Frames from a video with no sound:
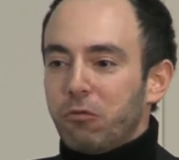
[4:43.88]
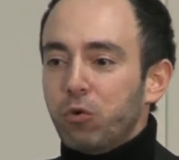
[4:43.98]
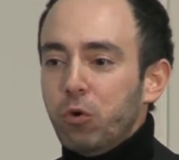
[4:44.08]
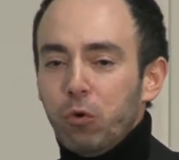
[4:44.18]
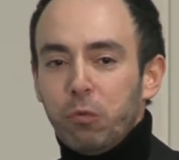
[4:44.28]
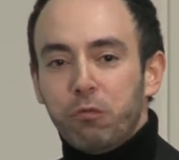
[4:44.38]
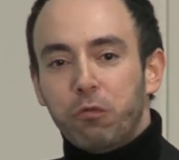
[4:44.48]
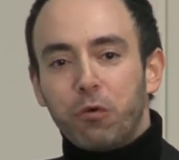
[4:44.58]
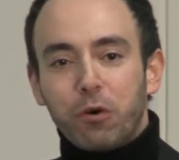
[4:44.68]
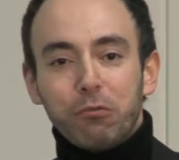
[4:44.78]
room
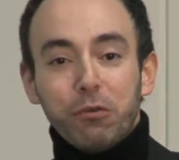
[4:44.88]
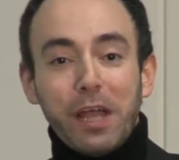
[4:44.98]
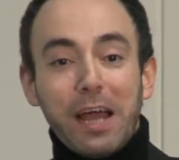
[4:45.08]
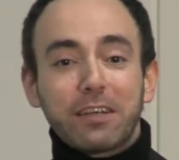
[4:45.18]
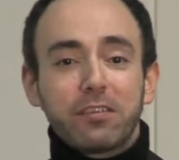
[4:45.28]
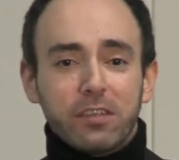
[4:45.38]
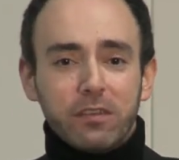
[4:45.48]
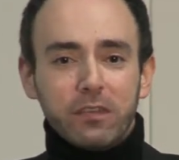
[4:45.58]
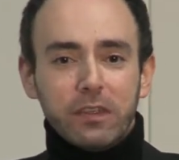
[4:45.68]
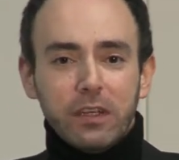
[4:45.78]
for
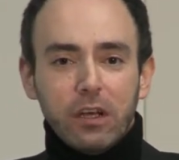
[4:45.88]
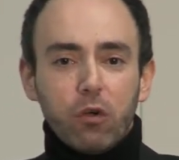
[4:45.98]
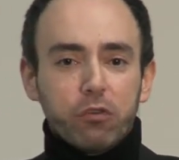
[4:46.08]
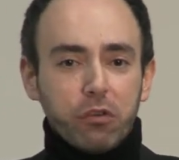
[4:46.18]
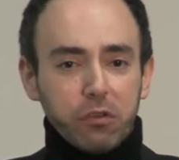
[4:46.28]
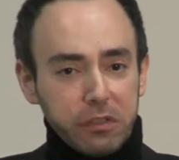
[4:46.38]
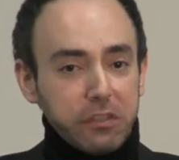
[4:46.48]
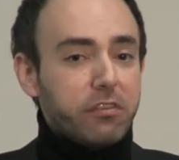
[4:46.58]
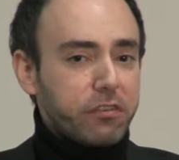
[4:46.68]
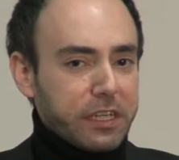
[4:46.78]
reaction, also
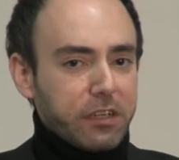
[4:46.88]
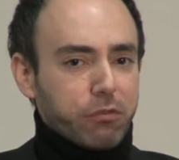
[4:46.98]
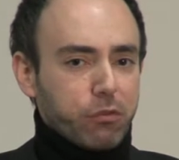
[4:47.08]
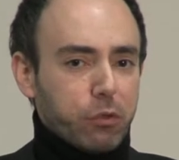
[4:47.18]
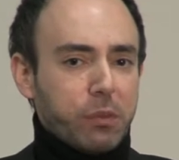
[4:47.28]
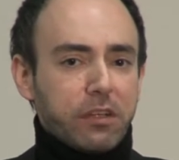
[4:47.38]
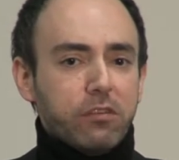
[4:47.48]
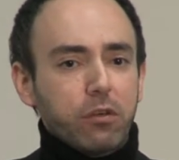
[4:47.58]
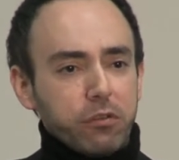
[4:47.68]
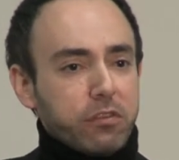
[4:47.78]
legislative room
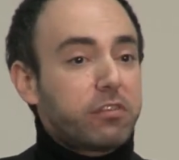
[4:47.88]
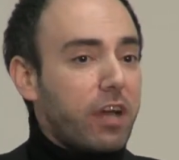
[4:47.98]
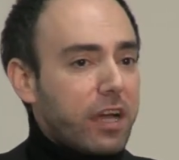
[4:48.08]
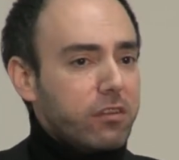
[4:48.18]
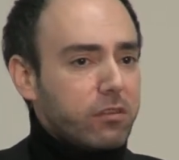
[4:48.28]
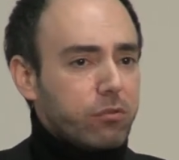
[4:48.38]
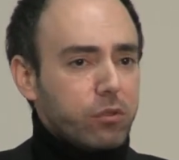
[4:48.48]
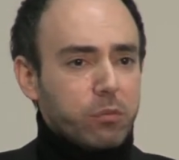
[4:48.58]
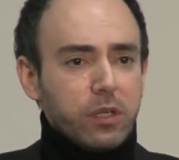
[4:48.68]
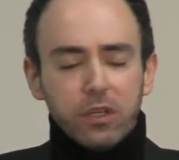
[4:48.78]
and so societal
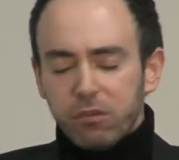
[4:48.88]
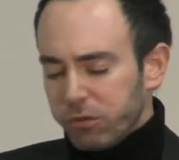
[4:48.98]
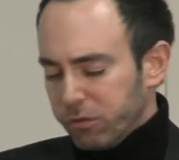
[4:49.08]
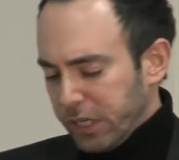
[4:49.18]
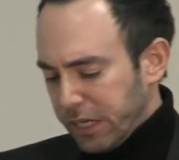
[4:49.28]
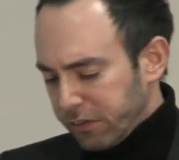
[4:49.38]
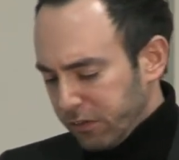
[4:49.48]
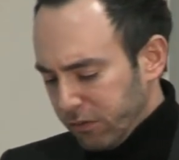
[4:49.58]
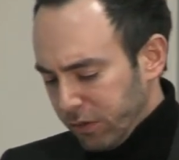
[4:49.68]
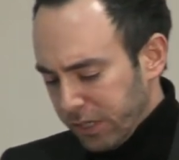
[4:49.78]
room for
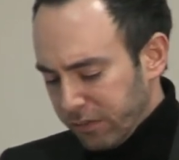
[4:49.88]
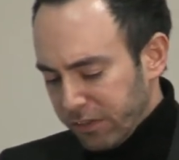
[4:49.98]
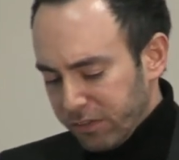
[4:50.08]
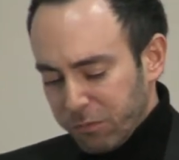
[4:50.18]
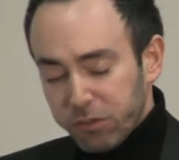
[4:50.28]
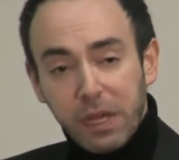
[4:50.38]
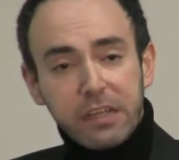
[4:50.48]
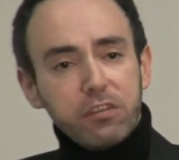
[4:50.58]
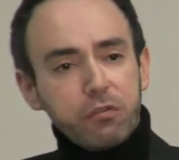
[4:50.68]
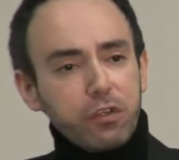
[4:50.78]
reaction to anti-Semitism,
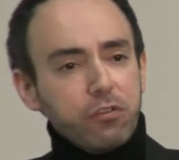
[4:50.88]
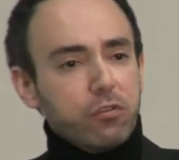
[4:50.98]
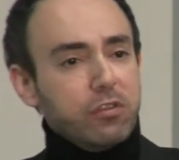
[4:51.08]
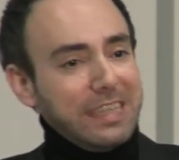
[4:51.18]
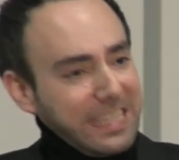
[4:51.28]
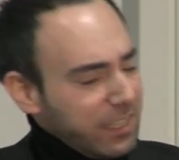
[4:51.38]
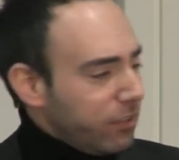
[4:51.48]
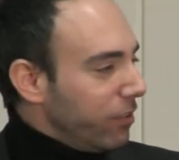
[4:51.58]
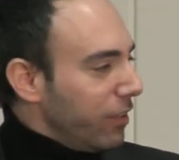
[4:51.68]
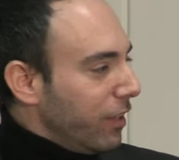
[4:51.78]
and different
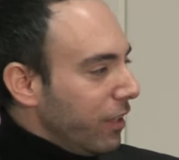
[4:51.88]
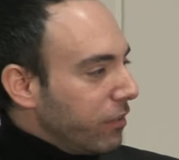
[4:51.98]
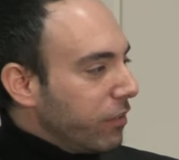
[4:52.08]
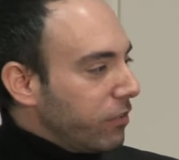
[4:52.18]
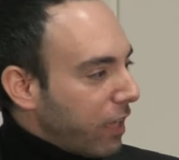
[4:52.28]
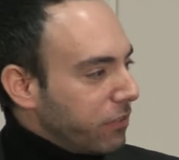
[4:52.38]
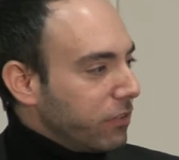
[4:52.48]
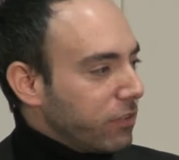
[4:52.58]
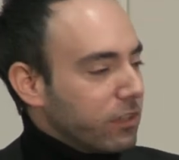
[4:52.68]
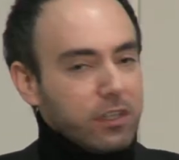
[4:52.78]

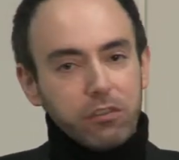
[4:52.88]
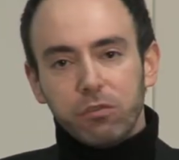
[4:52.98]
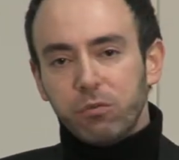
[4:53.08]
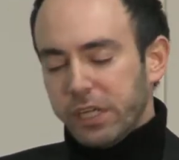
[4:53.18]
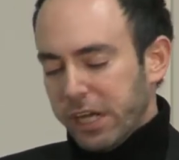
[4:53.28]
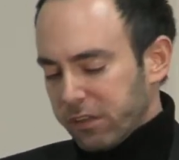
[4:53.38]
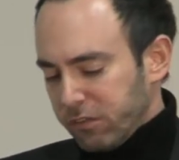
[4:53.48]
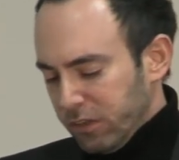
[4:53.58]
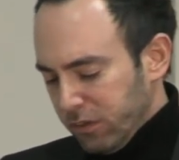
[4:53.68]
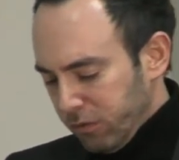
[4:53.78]
necessity to
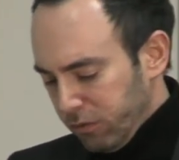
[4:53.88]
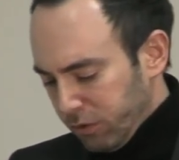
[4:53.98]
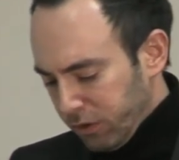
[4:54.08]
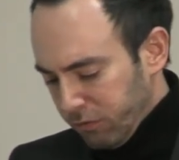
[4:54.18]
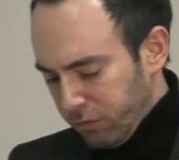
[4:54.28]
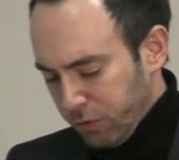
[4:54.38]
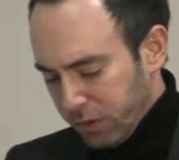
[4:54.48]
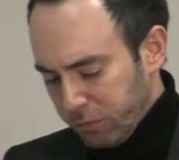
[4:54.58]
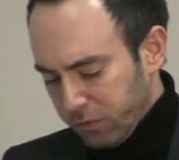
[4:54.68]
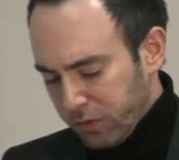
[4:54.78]
react to certain
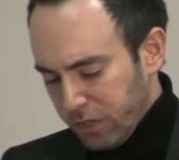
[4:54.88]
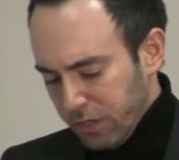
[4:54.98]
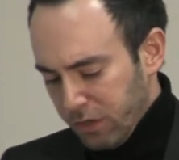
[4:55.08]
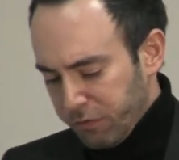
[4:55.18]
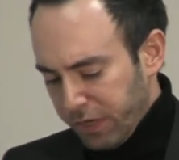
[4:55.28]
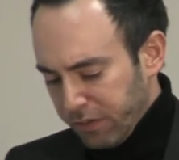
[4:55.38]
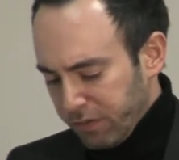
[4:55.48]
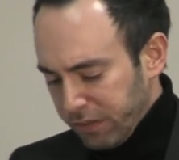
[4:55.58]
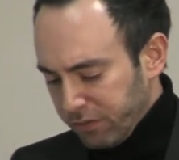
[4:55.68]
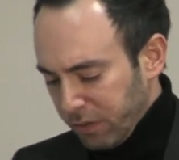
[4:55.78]
forms of
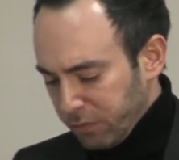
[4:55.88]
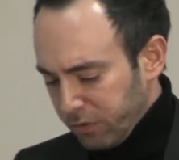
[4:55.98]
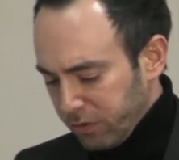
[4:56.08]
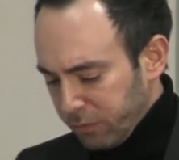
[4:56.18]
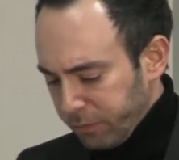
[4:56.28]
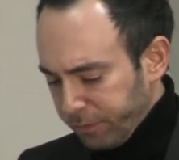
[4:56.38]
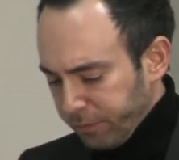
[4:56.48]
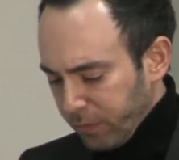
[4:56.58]
anti-Semitism.